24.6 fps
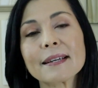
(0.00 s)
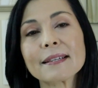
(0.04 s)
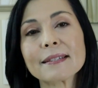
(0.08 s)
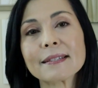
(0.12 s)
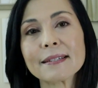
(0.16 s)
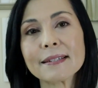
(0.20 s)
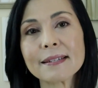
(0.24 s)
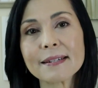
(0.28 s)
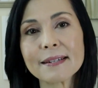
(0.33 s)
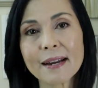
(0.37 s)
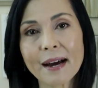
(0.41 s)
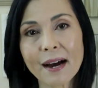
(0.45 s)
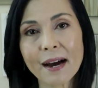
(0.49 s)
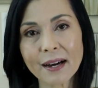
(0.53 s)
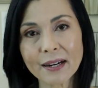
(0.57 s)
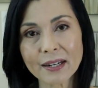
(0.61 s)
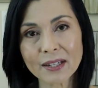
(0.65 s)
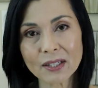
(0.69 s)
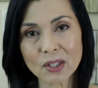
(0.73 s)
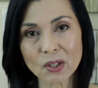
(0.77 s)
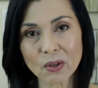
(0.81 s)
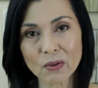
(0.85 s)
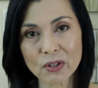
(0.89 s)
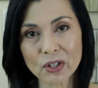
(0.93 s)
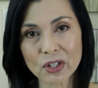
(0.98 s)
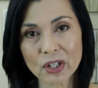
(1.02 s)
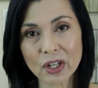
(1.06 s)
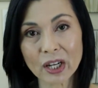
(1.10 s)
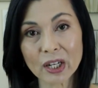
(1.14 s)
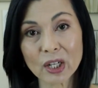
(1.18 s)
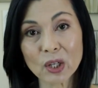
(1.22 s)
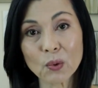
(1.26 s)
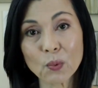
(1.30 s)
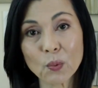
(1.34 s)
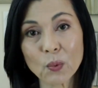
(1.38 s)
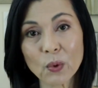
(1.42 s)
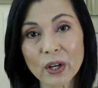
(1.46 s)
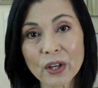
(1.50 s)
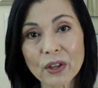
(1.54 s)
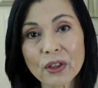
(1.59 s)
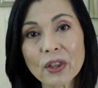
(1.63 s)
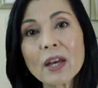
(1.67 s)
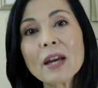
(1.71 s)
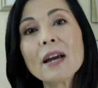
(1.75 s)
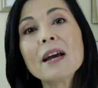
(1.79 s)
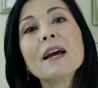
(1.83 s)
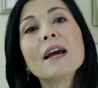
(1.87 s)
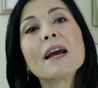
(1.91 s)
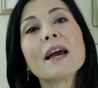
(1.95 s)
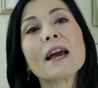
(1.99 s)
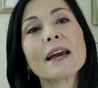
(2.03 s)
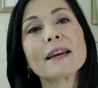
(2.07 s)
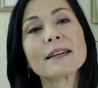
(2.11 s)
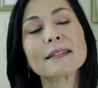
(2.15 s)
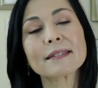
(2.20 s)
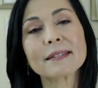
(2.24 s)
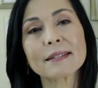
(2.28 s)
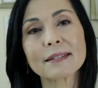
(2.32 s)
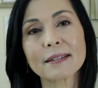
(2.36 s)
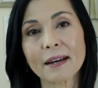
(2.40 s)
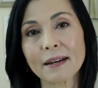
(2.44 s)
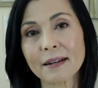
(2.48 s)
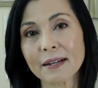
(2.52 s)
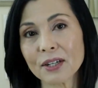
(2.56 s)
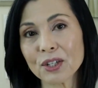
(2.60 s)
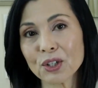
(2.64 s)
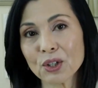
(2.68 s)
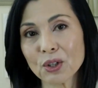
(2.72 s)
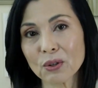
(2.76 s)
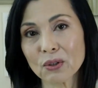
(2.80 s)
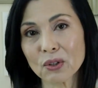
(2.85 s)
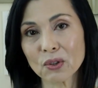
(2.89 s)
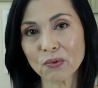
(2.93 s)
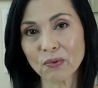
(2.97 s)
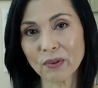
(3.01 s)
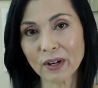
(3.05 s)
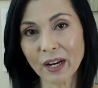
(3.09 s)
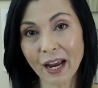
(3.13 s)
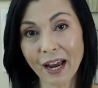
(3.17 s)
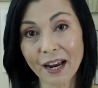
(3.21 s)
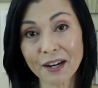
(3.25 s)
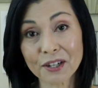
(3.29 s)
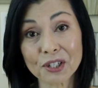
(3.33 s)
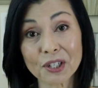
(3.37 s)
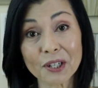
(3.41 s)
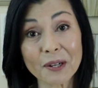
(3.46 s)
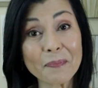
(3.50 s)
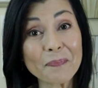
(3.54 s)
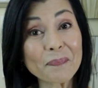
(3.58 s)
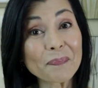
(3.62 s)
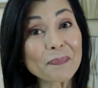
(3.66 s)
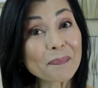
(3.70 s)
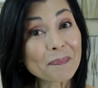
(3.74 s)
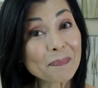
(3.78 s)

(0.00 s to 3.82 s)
is not associated with a sun-induced reaction,